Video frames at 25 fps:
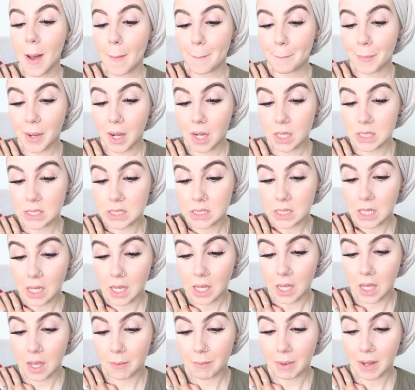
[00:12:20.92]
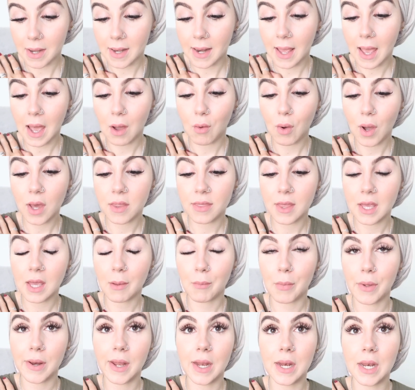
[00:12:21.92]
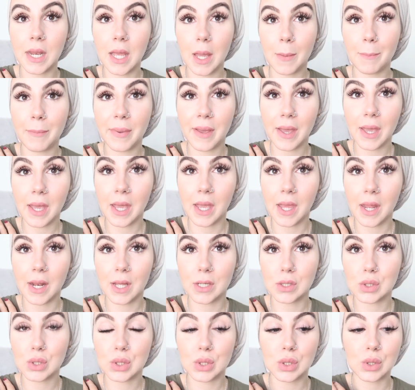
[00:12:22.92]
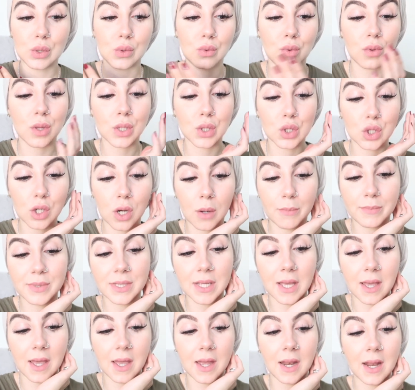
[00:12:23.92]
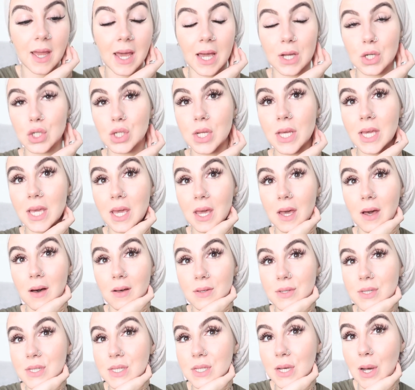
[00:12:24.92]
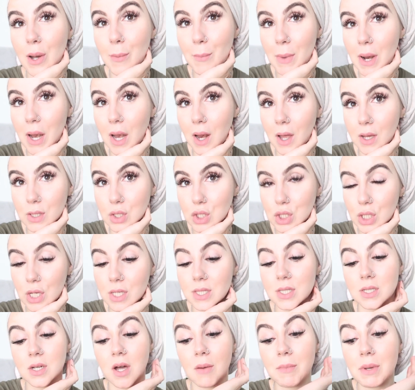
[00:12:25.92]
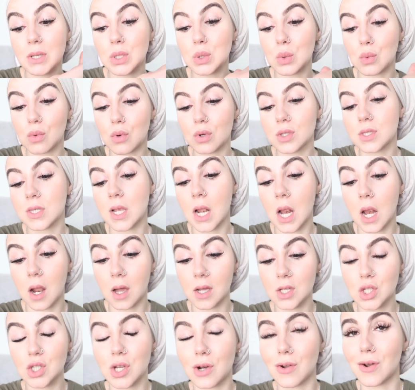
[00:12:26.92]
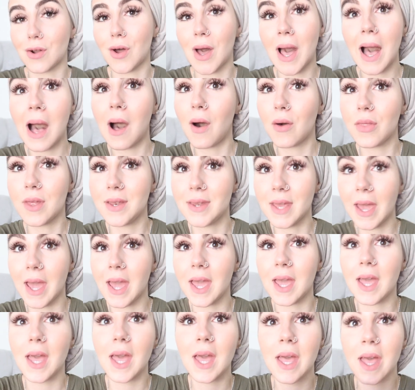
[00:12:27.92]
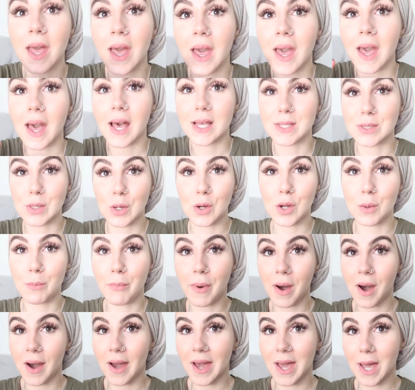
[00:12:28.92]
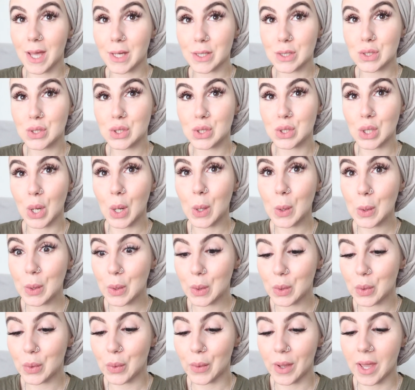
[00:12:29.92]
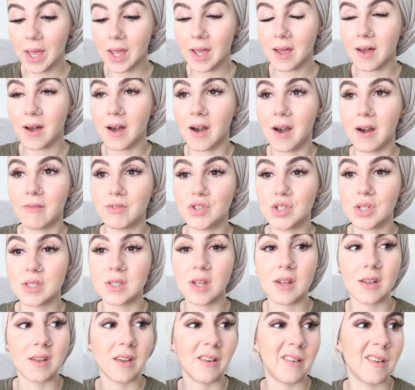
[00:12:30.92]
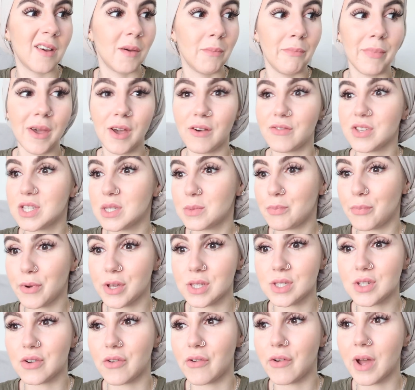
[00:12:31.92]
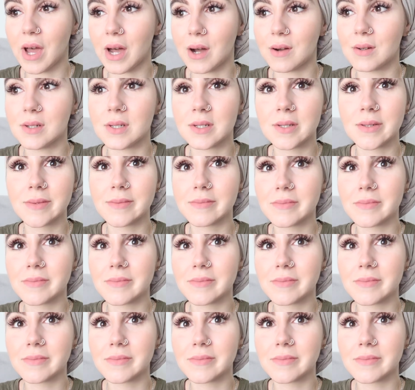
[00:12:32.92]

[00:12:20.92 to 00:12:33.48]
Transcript: but um, now i think i'm gonna nip into the shops and actually get us some lunch because coming towards lunch i don't know how the day has gone by so quick i've just done a bit of spritzing around